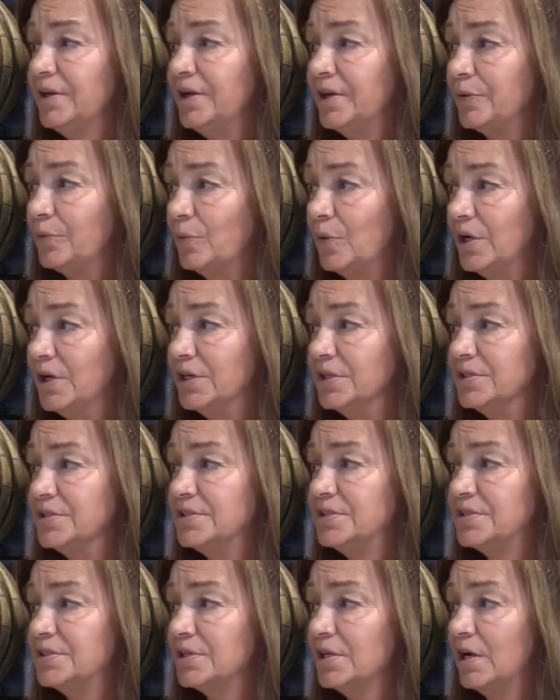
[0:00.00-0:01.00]
It
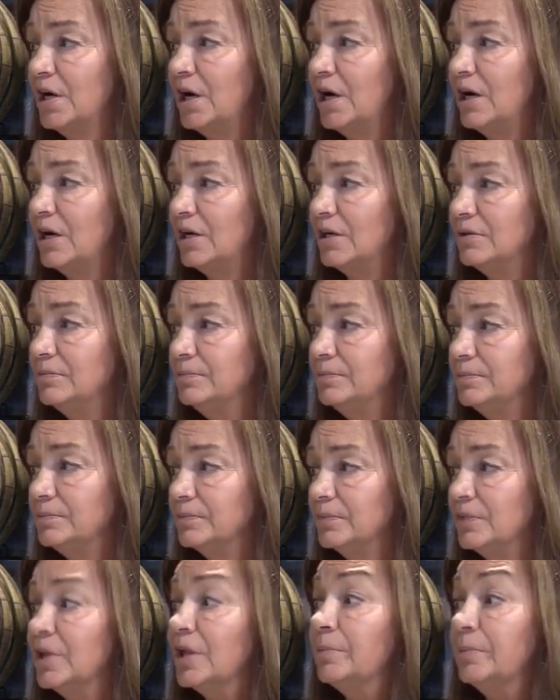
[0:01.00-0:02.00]
was
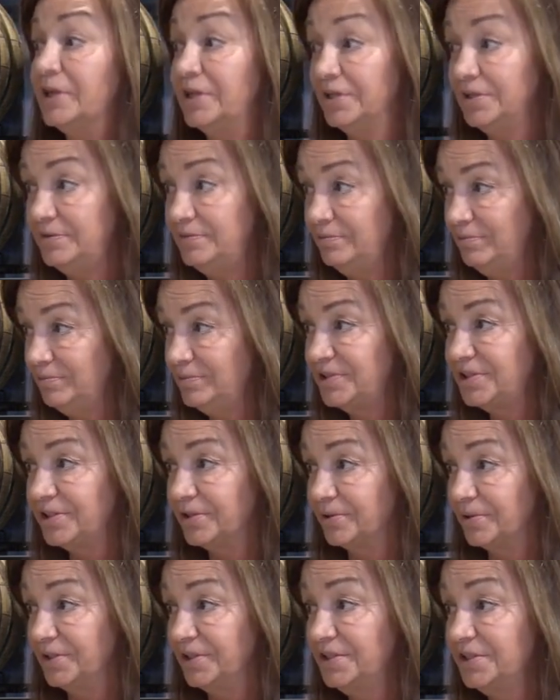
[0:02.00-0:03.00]
limited
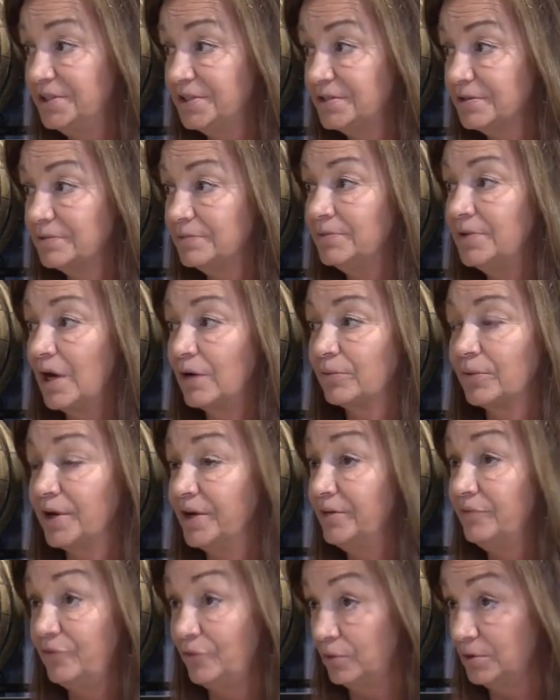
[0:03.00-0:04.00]
series, not
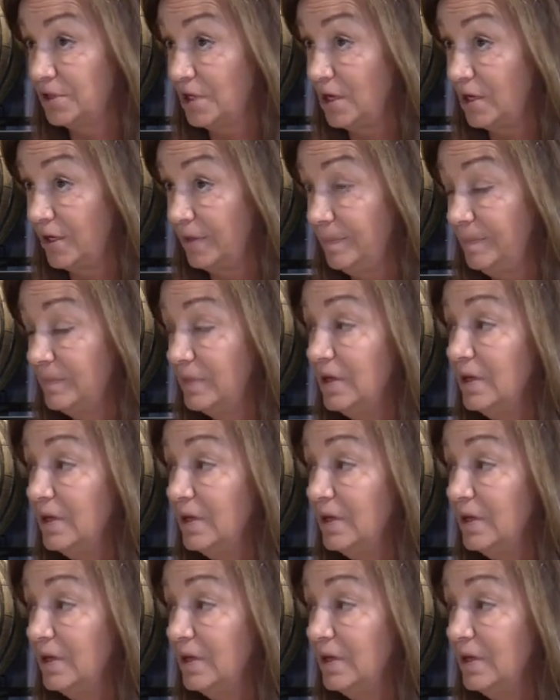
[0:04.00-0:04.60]
running full time.